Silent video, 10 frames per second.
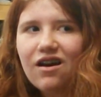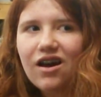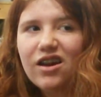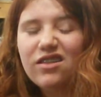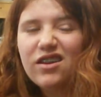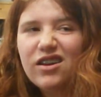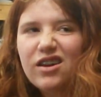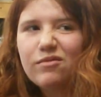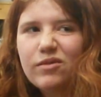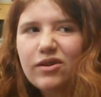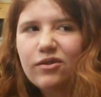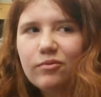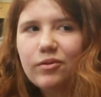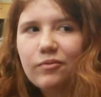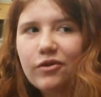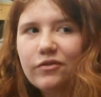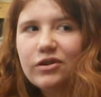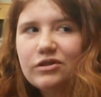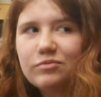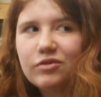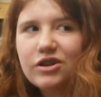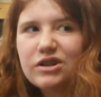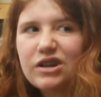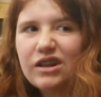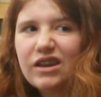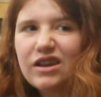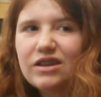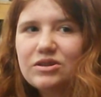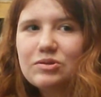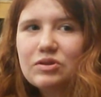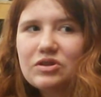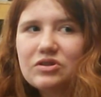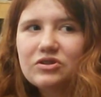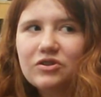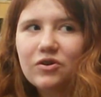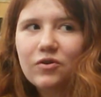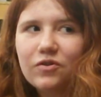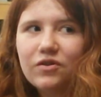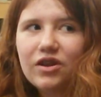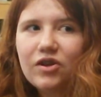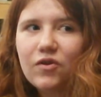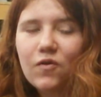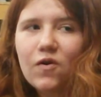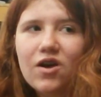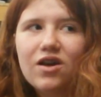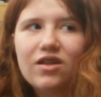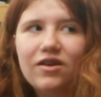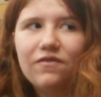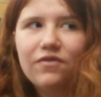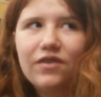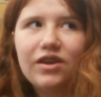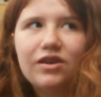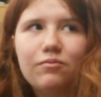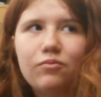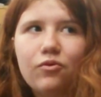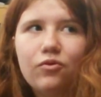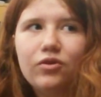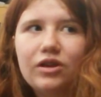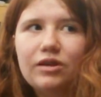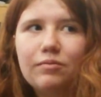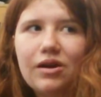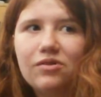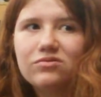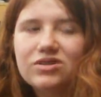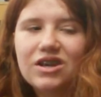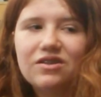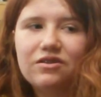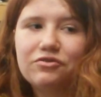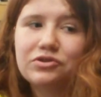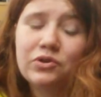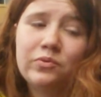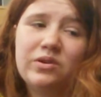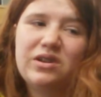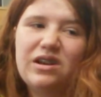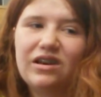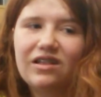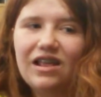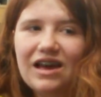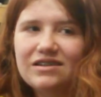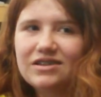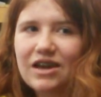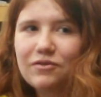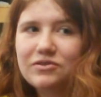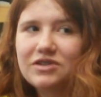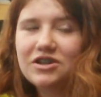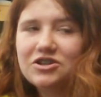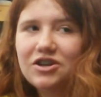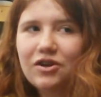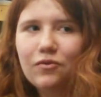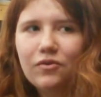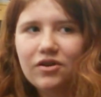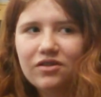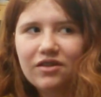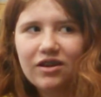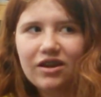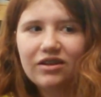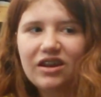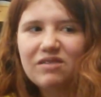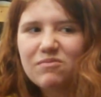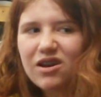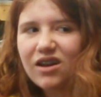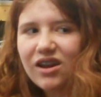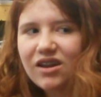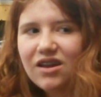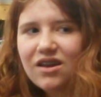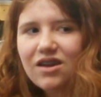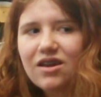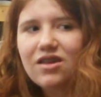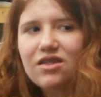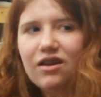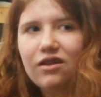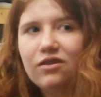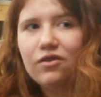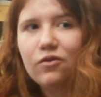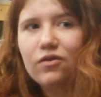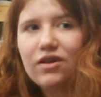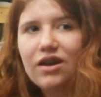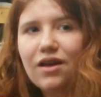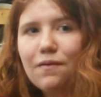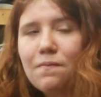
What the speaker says: I think I'd be a little bit more of an inspiration to kids, so they know if they get bullied about, say, there was someone in a class I was teaching with a hand like mine, they'd know that